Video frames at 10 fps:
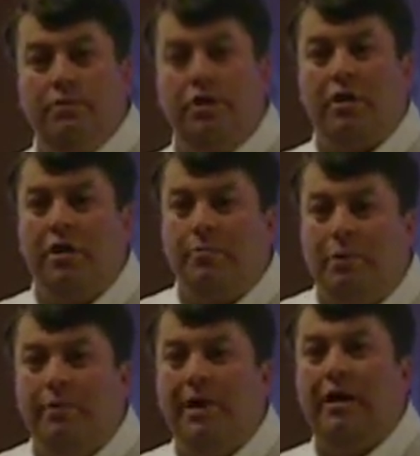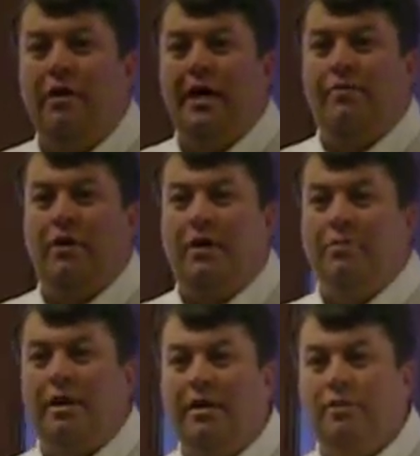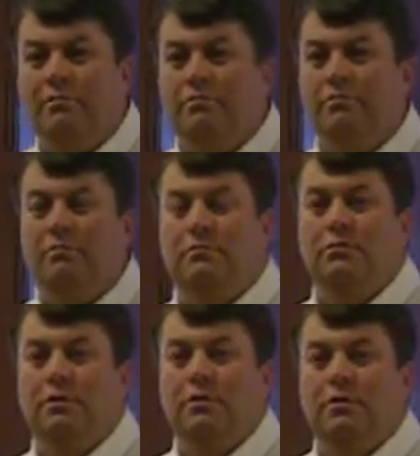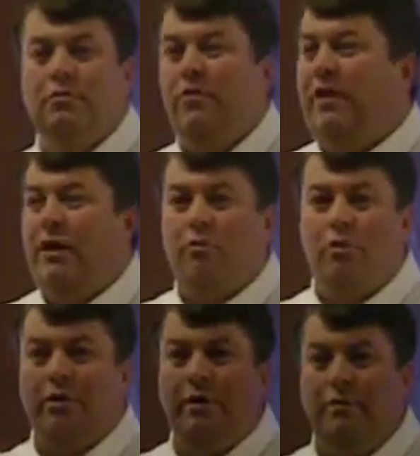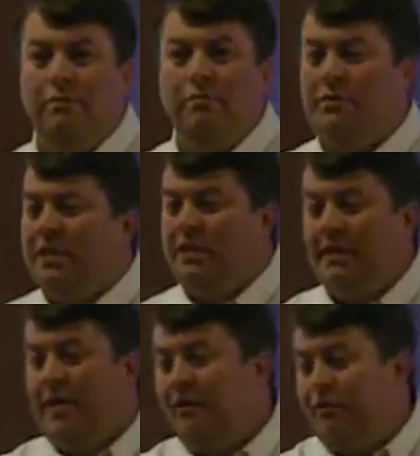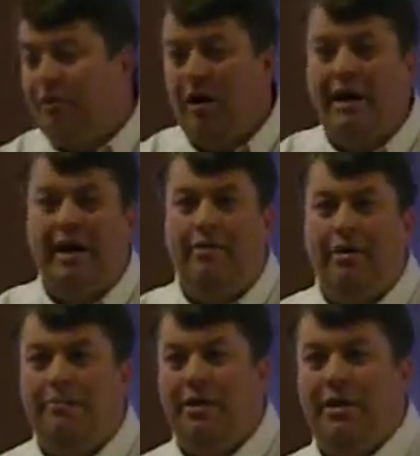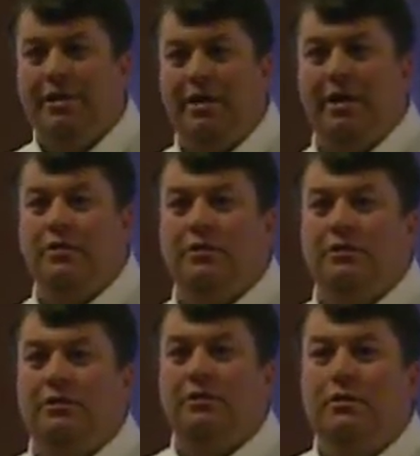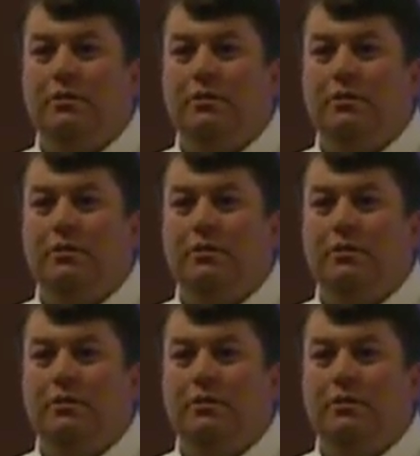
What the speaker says: jerking pubic hair out of all the men without a warrant. Says that drawn out right by the judge.